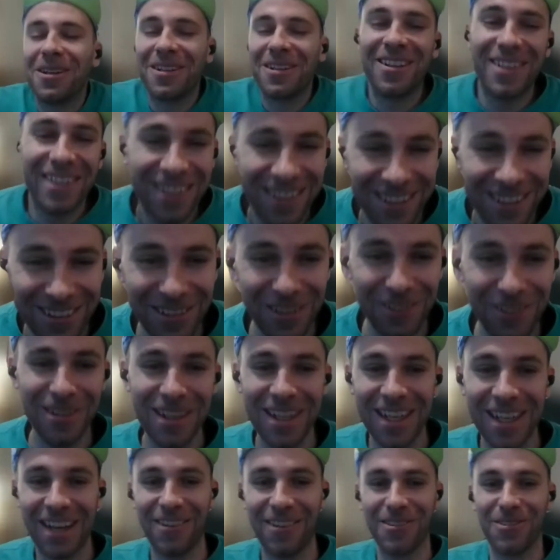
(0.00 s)
what do you
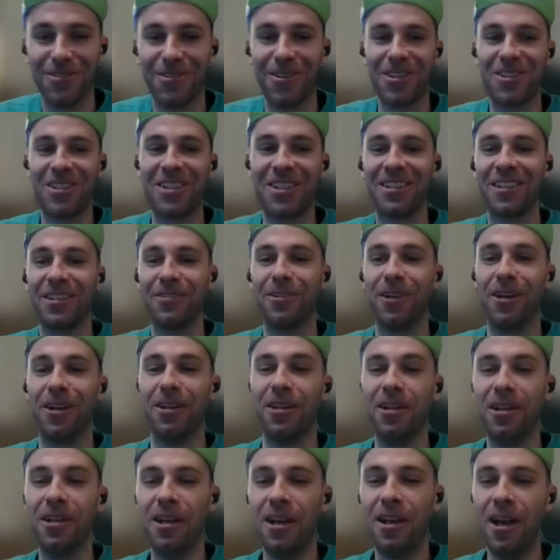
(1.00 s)
mean? I was watching The
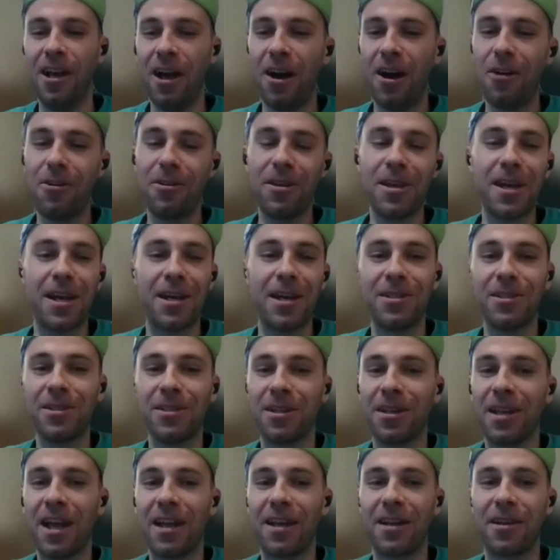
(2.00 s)
Wall. Oh yeah, I
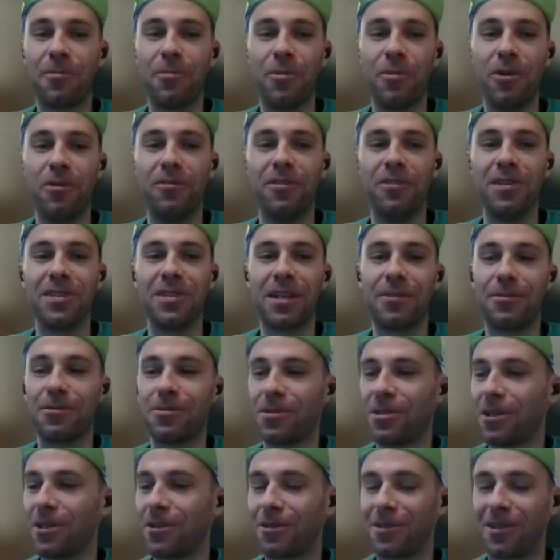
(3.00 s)
didn't like movies. I
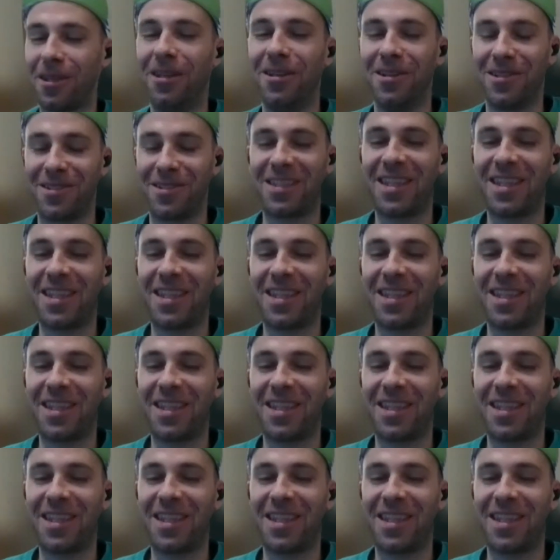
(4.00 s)
was just